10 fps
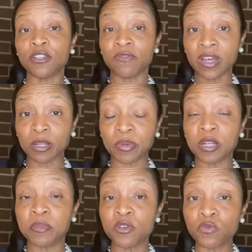develop an
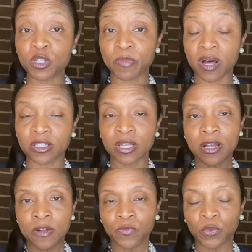immune response
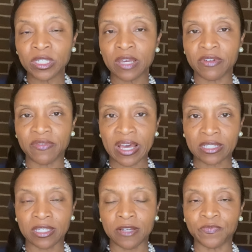when given a
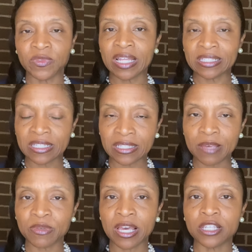vaccine. That's the
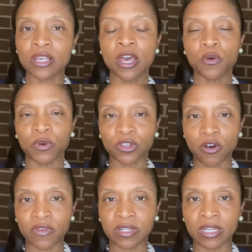same case with
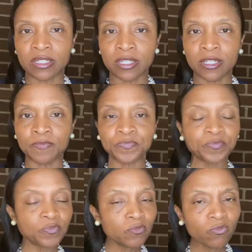COVID-19.
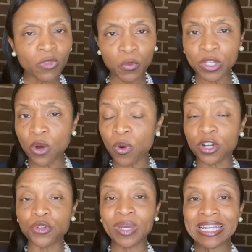We don't want
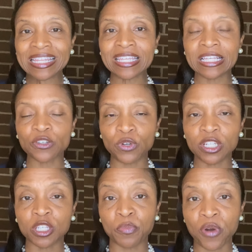to do anything that's going to
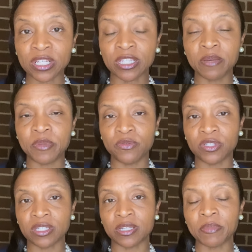suppress the immune
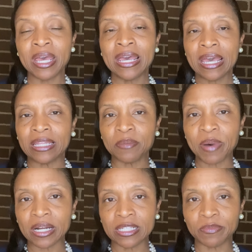system and the
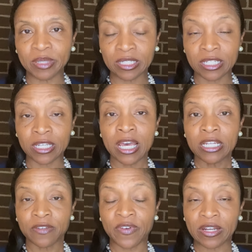body's ability
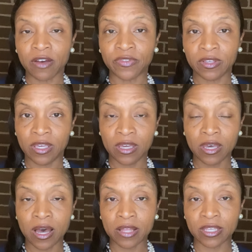to fight off the
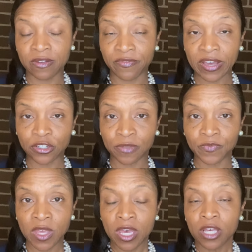infection.
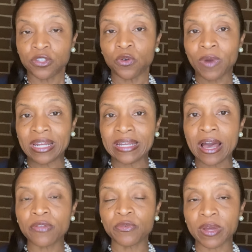So right
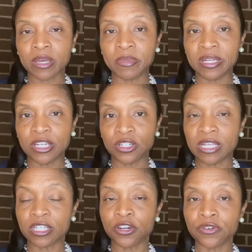now, the recommendation
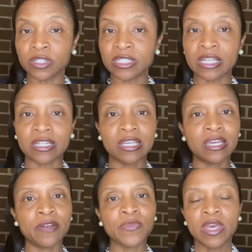as it currently stands, and
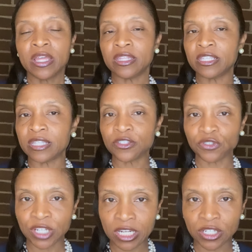again, these things are
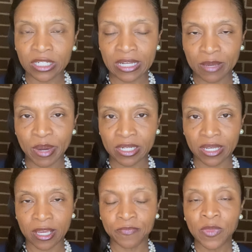changing day by
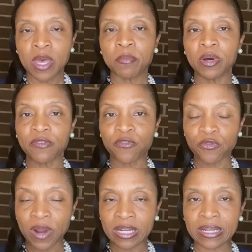day, but for
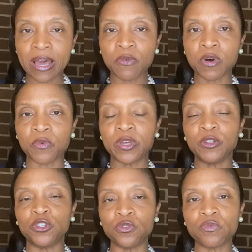right now, what we
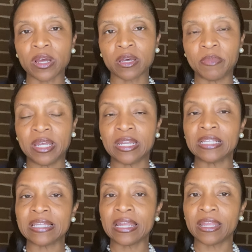do recommend
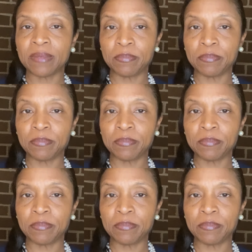is that